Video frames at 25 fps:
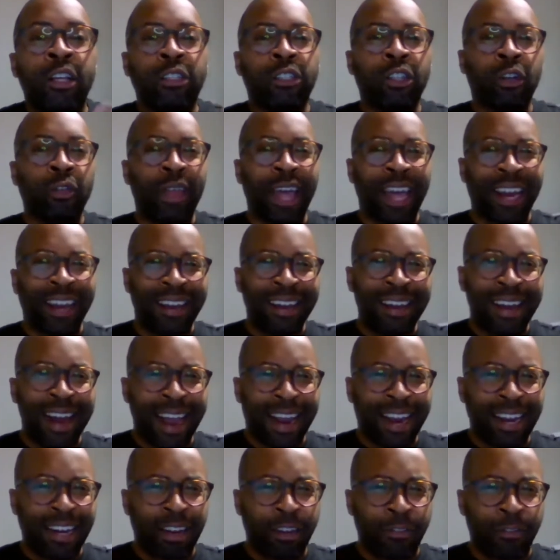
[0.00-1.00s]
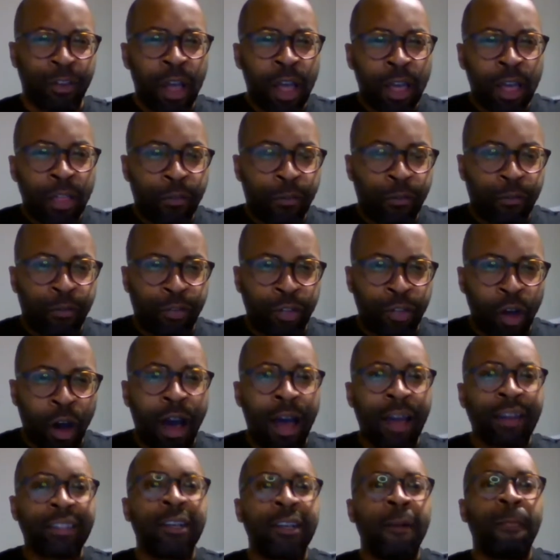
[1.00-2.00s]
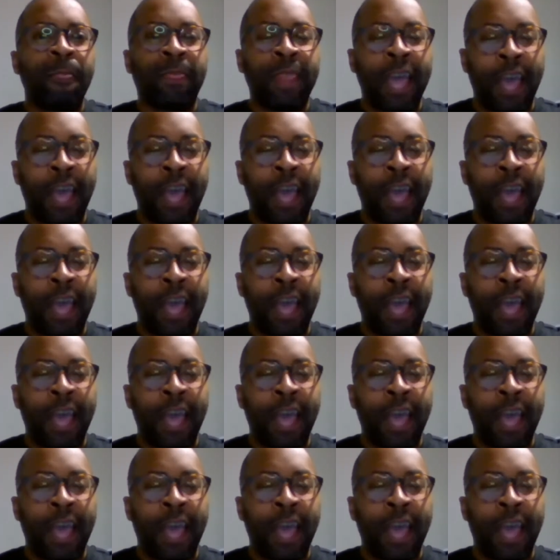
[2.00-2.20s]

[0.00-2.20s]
So that negative thought,